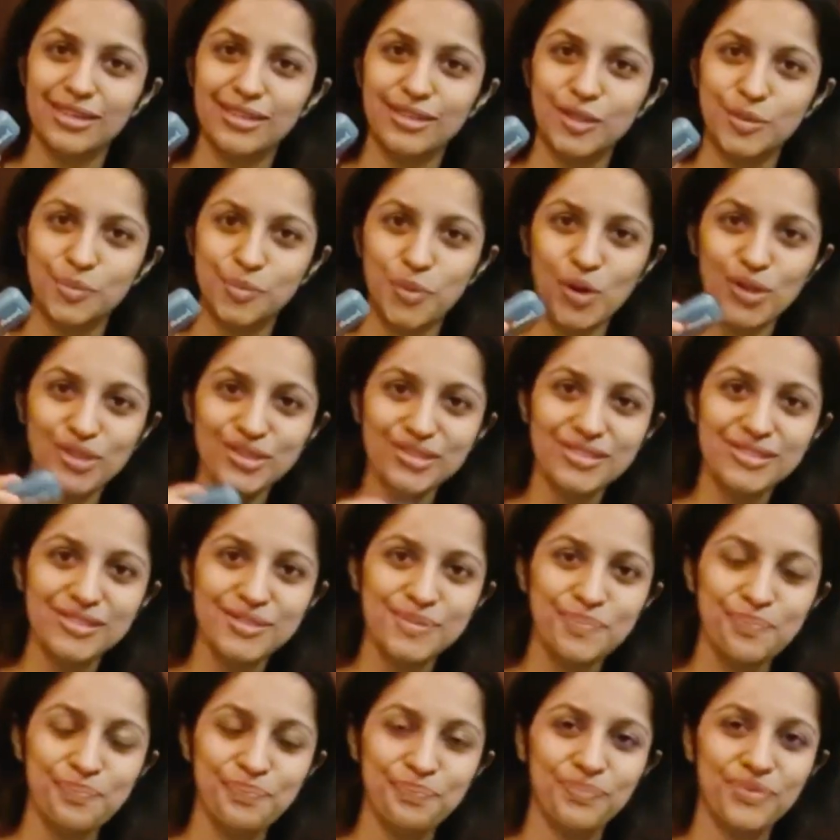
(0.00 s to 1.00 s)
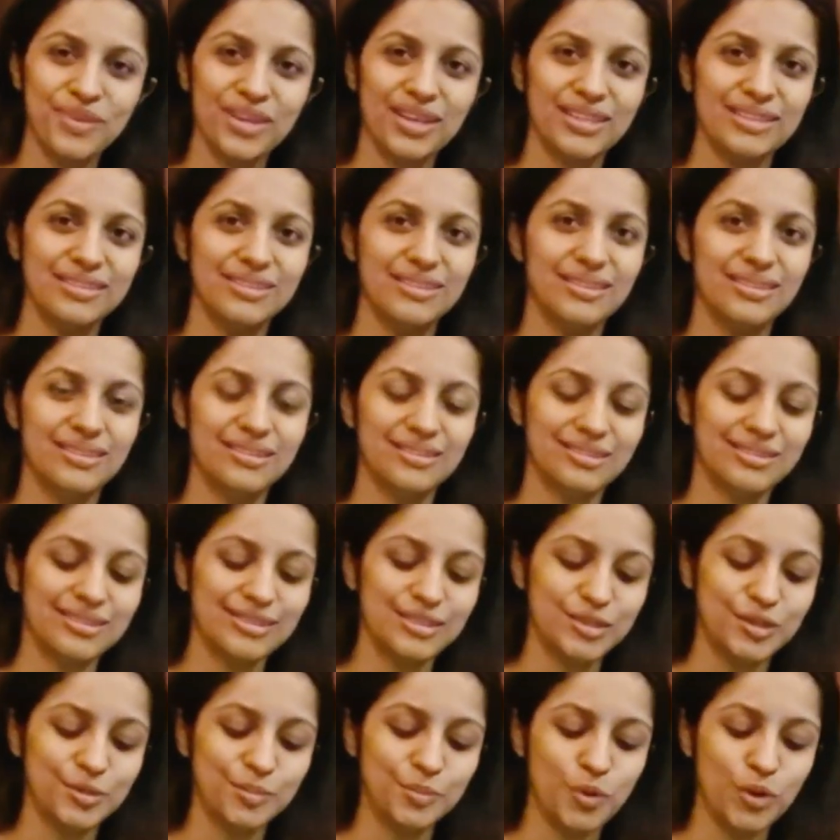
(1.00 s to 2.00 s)
earpods.
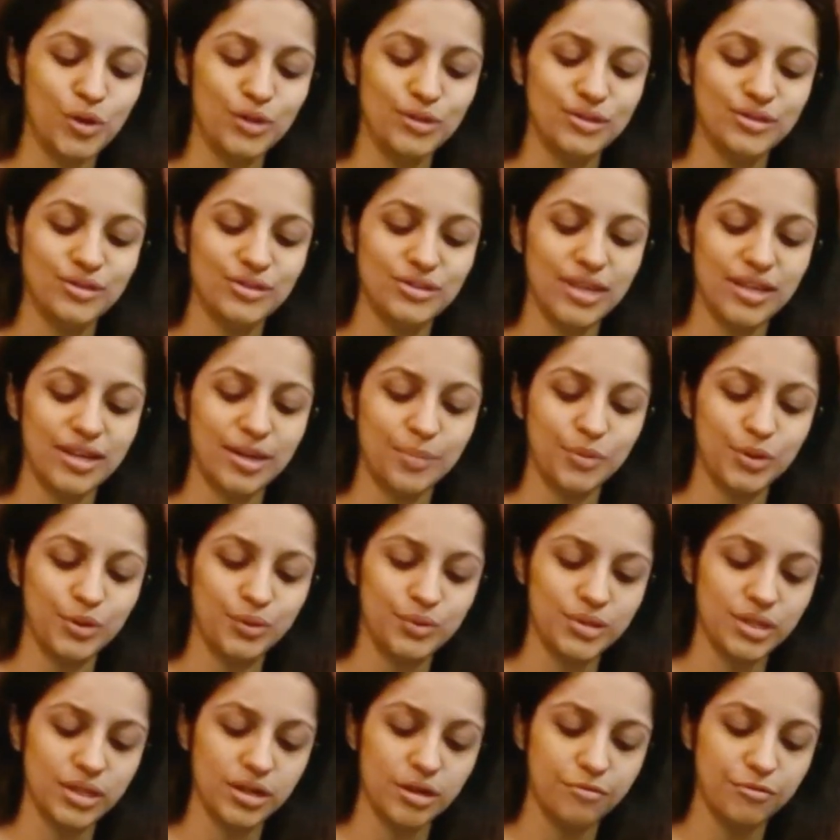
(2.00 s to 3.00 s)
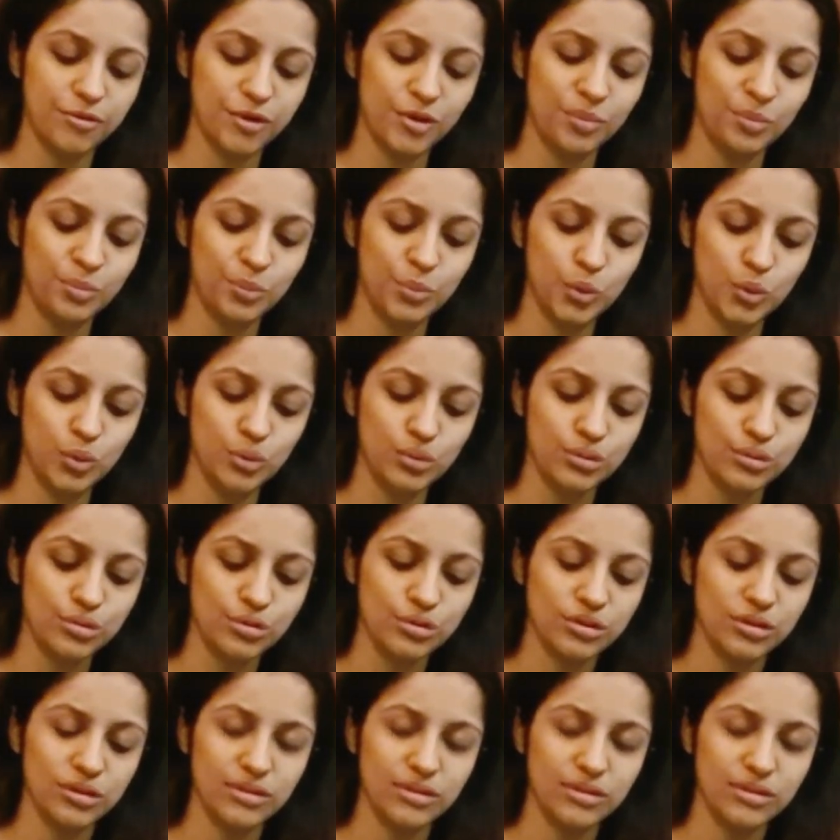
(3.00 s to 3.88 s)
The earpods that I'm using are from both.